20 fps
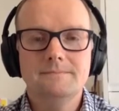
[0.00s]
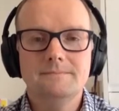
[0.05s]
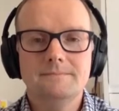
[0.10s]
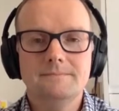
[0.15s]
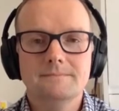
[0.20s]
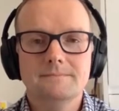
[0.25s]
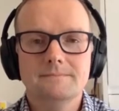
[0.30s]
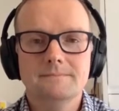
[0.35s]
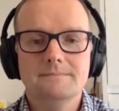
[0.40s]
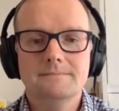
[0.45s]

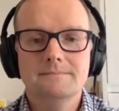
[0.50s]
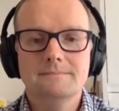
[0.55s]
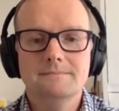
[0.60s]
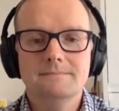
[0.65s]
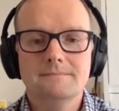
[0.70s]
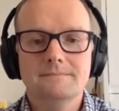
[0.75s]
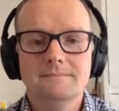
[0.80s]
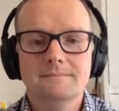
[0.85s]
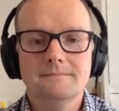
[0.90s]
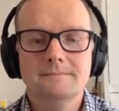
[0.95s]

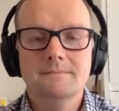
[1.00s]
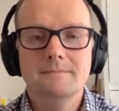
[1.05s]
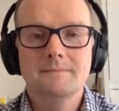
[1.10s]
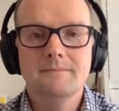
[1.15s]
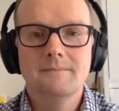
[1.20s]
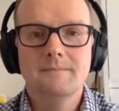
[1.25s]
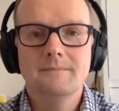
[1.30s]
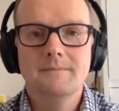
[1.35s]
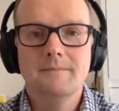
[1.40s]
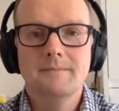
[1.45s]

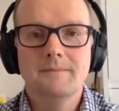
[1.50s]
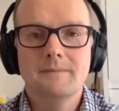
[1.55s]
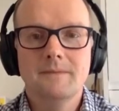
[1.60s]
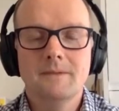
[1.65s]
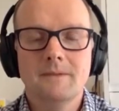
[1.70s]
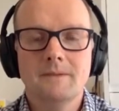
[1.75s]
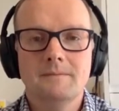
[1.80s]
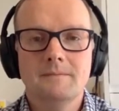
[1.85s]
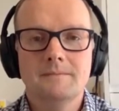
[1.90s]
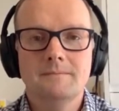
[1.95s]

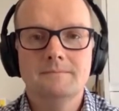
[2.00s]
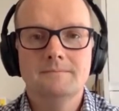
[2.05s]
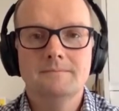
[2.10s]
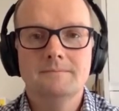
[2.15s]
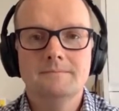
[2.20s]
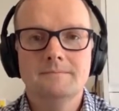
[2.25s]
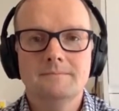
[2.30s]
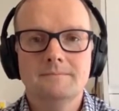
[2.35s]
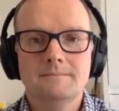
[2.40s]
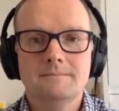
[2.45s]

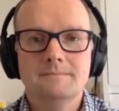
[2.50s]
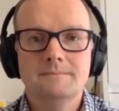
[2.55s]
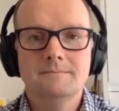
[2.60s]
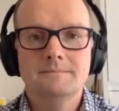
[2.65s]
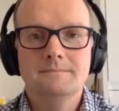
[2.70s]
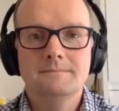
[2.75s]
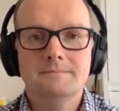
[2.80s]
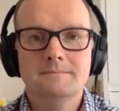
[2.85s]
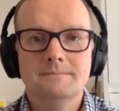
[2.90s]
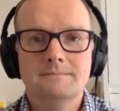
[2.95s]

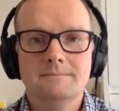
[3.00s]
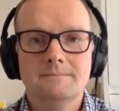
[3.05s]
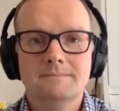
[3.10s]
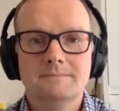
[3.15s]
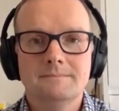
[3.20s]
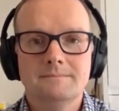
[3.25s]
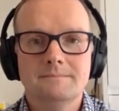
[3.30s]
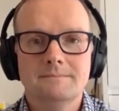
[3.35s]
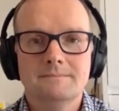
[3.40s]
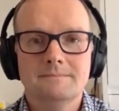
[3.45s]

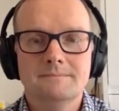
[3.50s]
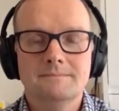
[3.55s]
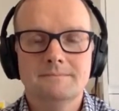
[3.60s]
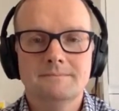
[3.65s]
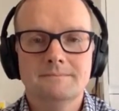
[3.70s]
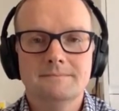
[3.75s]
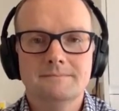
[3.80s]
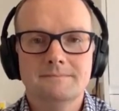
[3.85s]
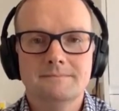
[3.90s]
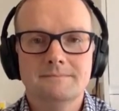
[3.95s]

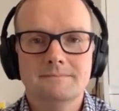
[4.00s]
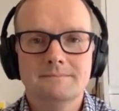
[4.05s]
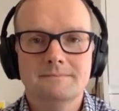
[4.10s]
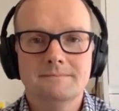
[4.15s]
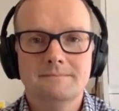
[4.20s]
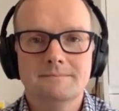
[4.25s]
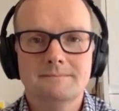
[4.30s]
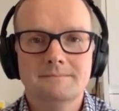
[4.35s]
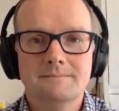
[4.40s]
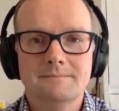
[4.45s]

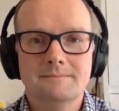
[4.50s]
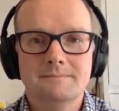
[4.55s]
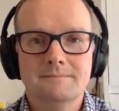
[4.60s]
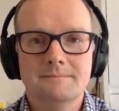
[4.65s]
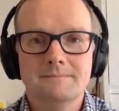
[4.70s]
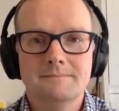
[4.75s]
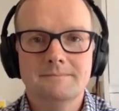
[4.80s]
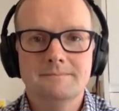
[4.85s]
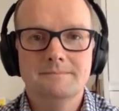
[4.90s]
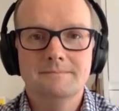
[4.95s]

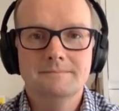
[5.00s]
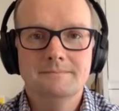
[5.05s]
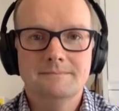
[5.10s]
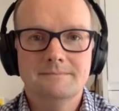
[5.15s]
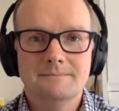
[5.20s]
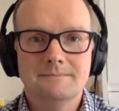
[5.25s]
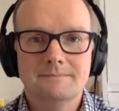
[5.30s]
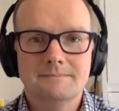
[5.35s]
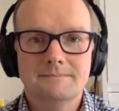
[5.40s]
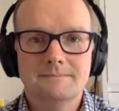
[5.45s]

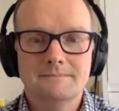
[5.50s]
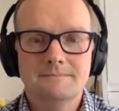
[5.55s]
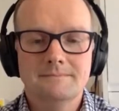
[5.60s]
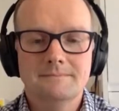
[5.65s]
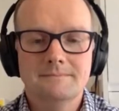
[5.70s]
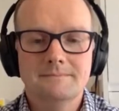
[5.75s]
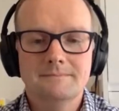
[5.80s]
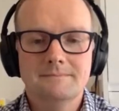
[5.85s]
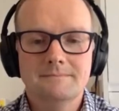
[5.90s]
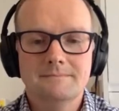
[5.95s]

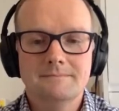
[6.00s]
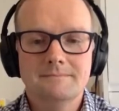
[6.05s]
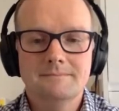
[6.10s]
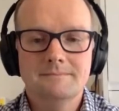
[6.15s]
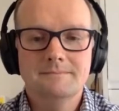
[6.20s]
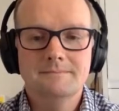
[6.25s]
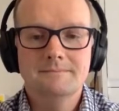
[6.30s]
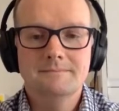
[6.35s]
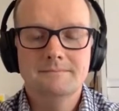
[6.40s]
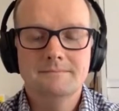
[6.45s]

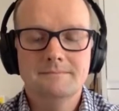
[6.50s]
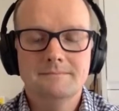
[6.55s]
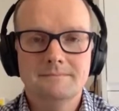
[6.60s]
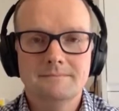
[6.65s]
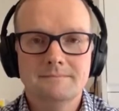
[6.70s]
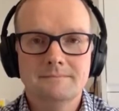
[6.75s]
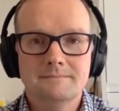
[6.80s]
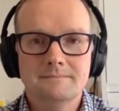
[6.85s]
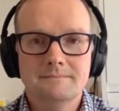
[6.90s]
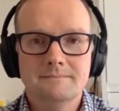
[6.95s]

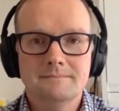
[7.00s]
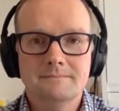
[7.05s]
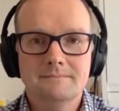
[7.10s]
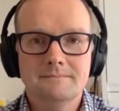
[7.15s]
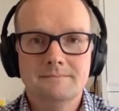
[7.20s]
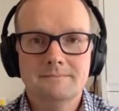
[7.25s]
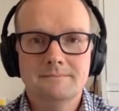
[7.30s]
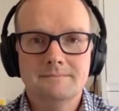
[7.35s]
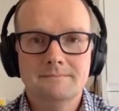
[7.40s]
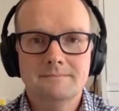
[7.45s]

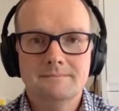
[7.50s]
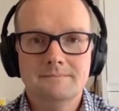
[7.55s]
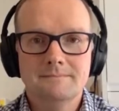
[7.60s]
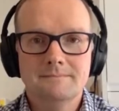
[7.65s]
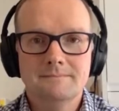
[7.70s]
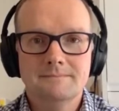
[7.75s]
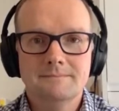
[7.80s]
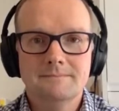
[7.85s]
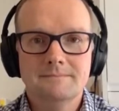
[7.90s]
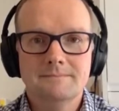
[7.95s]
No words are spoken by the person on screen.